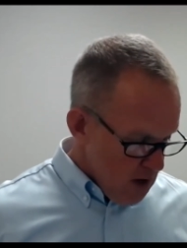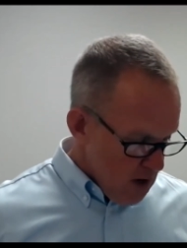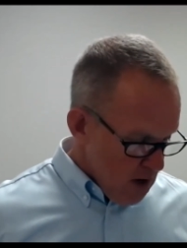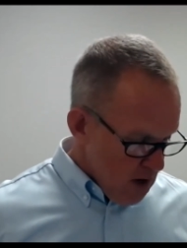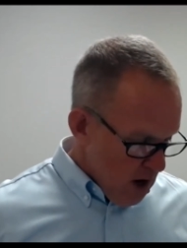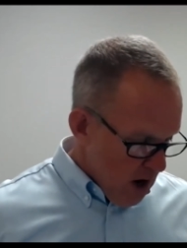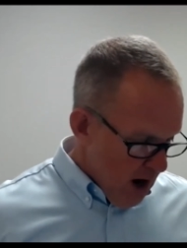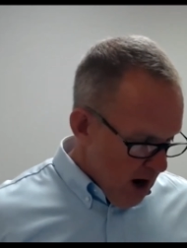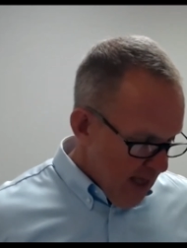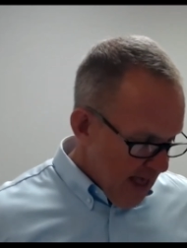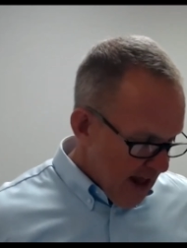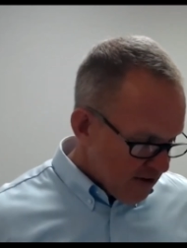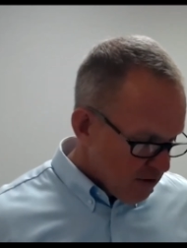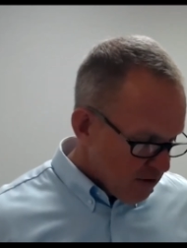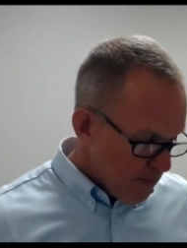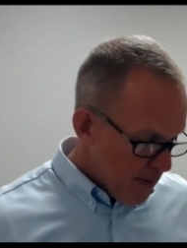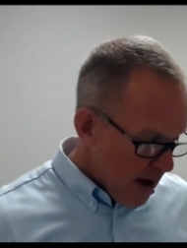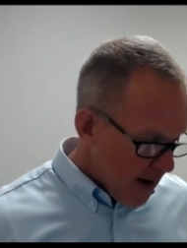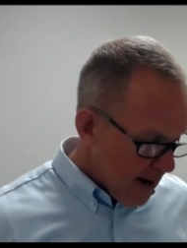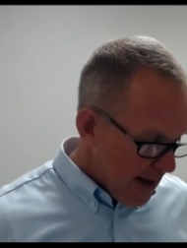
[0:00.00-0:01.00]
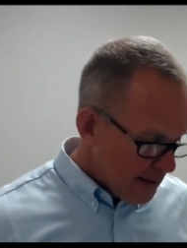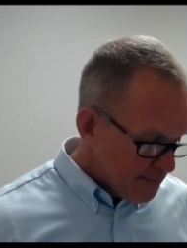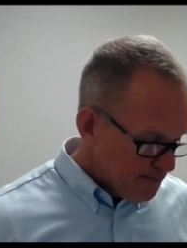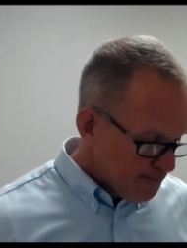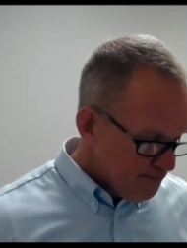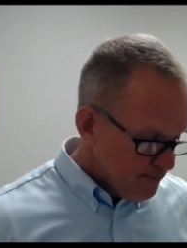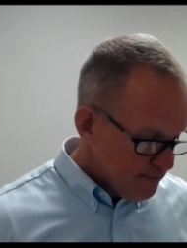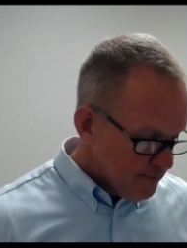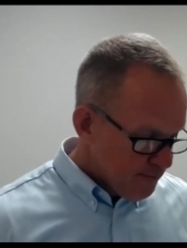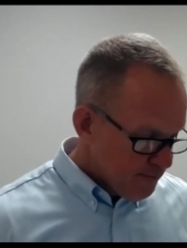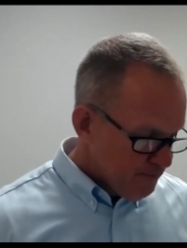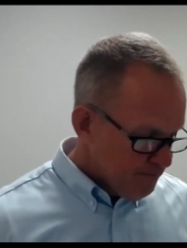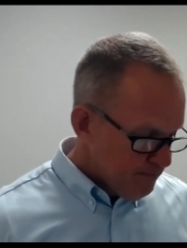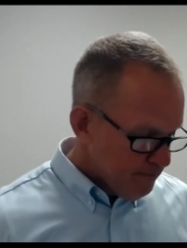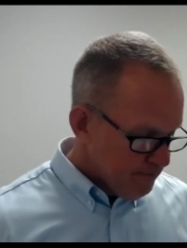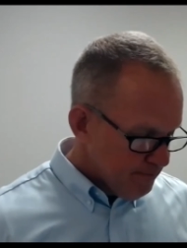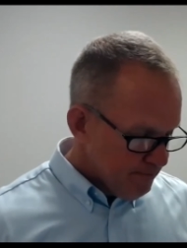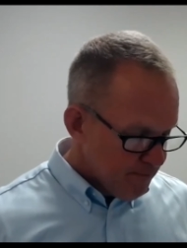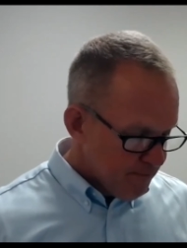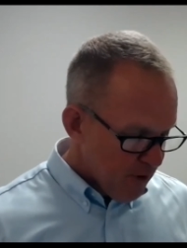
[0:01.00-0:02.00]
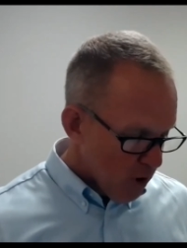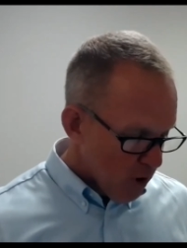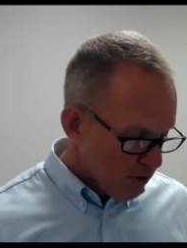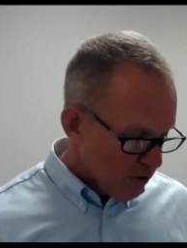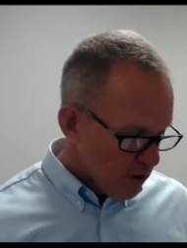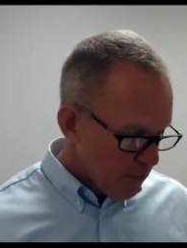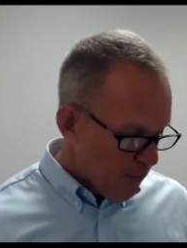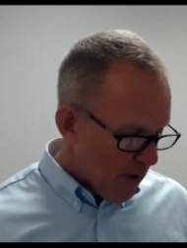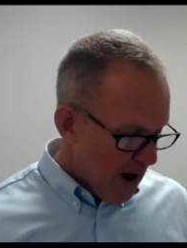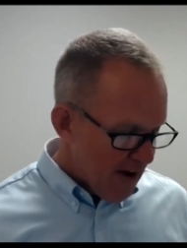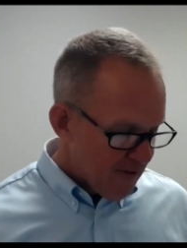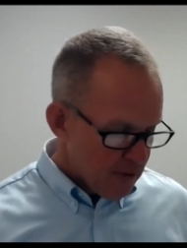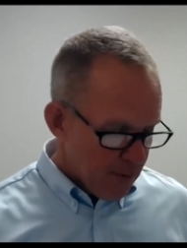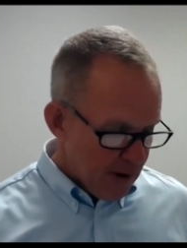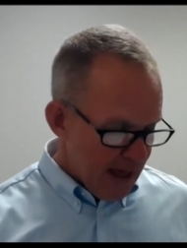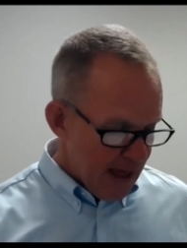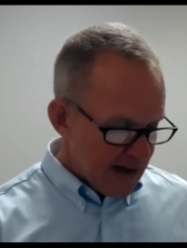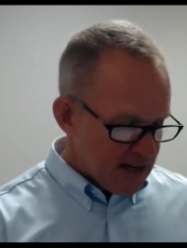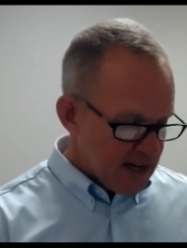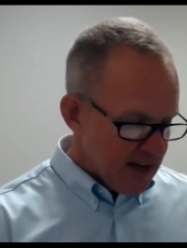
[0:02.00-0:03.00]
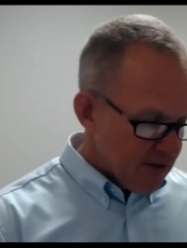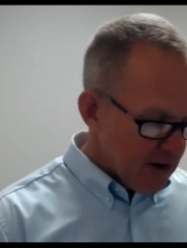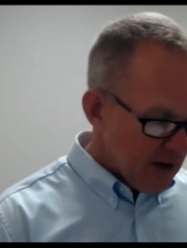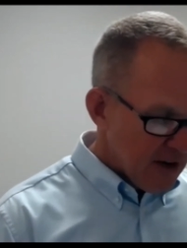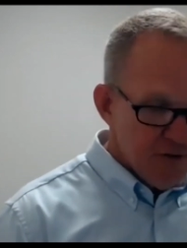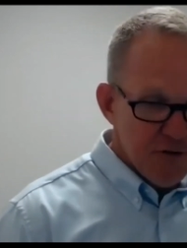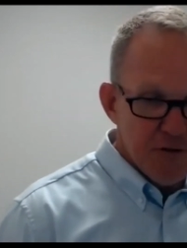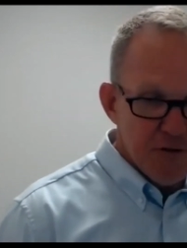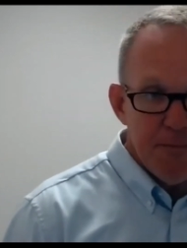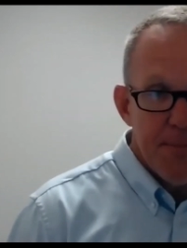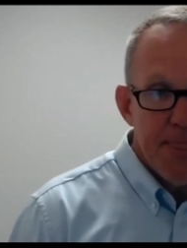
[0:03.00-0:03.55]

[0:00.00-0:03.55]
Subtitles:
All right, that's about it. Focus on the profitable activities.